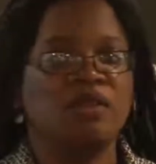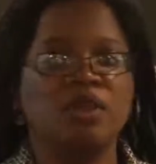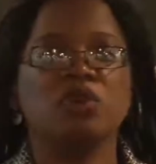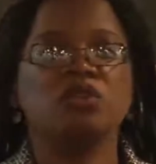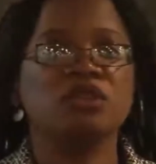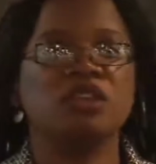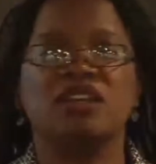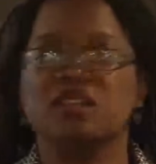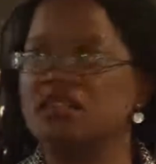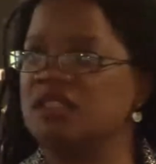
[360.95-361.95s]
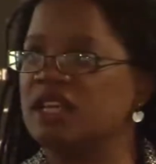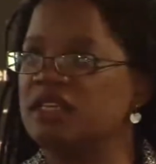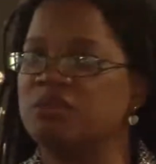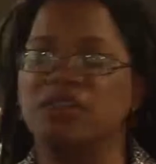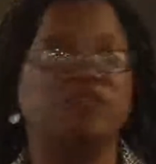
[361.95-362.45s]
Those are the things that
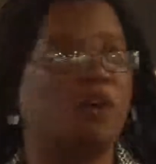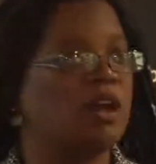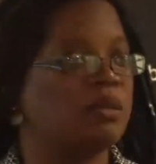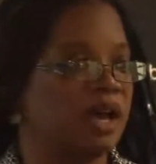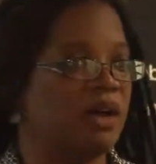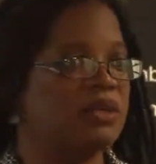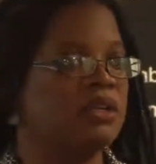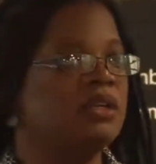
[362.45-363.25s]
tend to be fought about